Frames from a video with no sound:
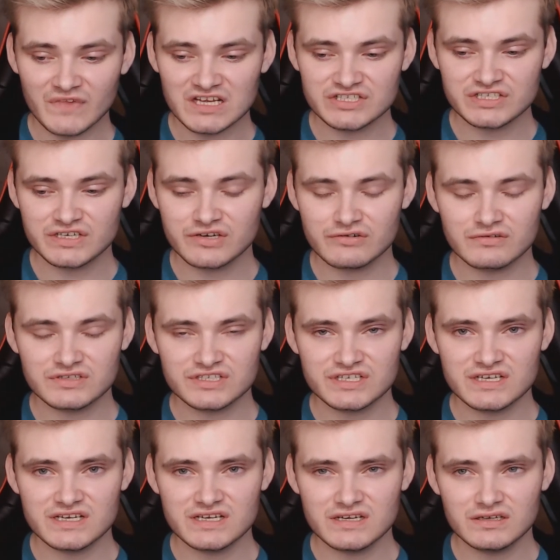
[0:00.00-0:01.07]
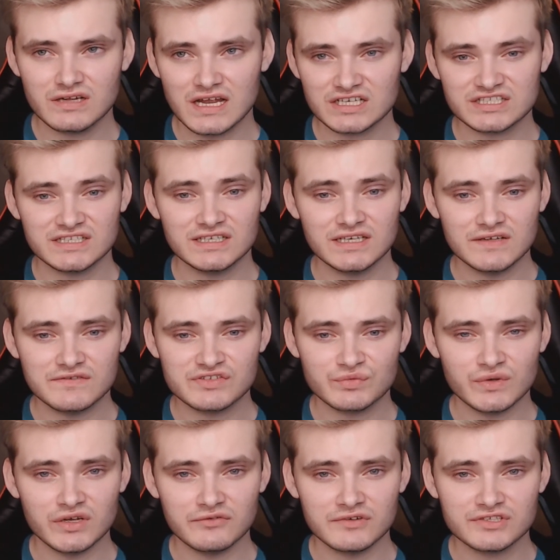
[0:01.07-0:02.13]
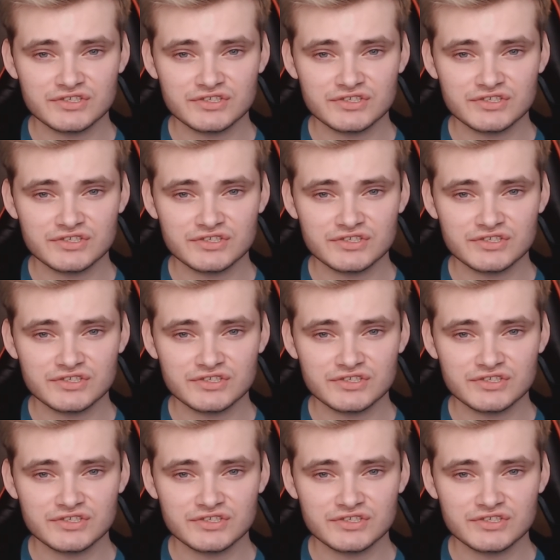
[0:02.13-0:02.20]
She actually lives with